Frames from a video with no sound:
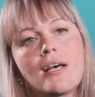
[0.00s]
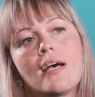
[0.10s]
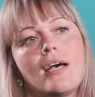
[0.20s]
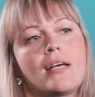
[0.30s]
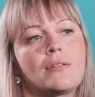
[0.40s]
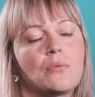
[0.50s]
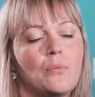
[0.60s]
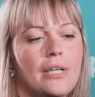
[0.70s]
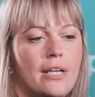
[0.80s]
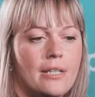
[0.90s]
and
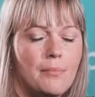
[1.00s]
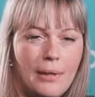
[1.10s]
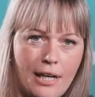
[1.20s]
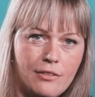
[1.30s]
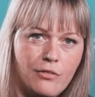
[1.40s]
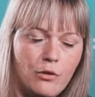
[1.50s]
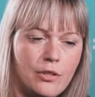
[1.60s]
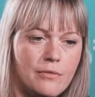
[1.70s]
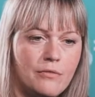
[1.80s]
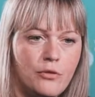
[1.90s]
we are a
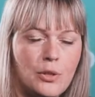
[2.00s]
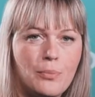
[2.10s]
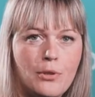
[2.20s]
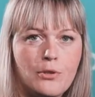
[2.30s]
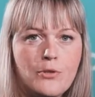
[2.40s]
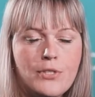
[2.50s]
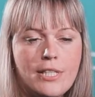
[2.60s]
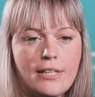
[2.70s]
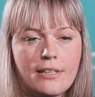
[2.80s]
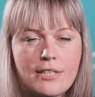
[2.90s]
platform for
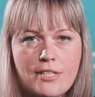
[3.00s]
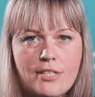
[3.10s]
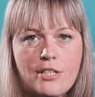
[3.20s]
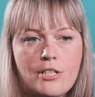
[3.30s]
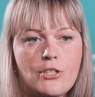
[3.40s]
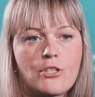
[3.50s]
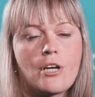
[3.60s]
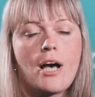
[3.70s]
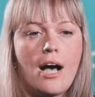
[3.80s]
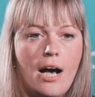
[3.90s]
producing research
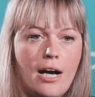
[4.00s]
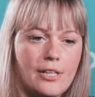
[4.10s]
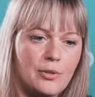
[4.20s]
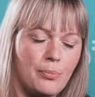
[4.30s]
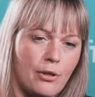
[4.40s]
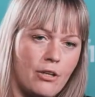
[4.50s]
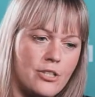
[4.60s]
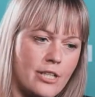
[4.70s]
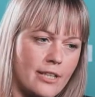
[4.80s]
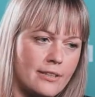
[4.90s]
art
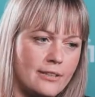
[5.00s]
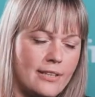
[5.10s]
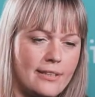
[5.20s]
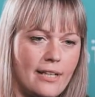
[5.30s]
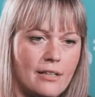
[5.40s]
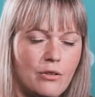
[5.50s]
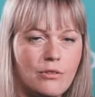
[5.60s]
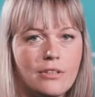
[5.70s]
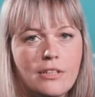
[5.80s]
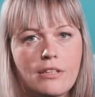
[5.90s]
projects that are
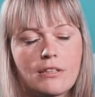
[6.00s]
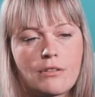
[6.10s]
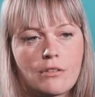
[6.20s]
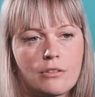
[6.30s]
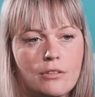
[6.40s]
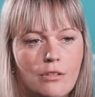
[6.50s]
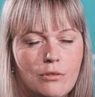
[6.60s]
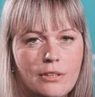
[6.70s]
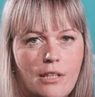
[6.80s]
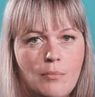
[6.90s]
on the
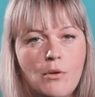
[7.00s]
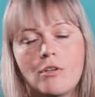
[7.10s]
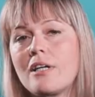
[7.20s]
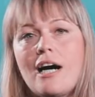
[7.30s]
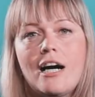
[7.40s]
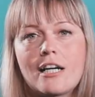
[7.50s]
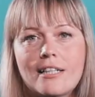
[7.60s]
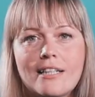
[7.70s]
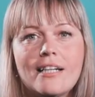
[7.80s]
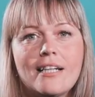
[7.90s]
crossroads among
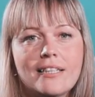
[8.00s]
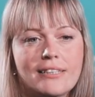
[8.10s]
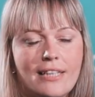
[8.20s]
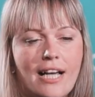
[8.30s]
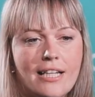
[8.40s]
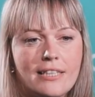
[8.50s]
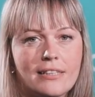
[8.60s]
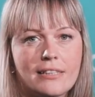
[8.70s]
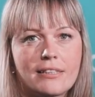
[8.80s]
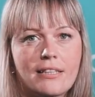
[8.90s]
art,
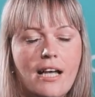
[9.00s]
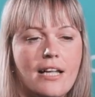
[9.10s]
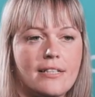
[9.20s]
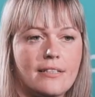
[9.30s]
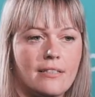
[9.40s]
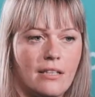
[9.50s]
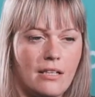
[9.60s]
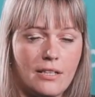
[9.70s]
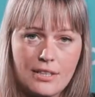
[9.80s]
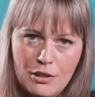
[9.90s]
science, and
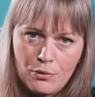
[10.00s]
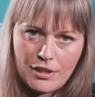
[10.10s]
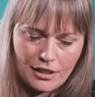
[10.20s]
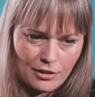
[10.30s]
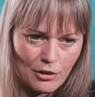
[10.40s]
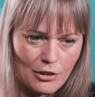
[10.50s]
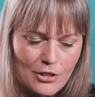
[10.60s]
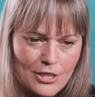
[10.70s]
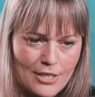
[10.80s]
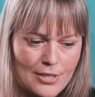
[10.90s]
new
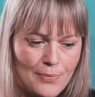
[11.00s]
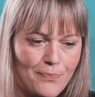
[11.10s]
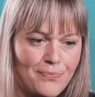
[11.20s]
technologies.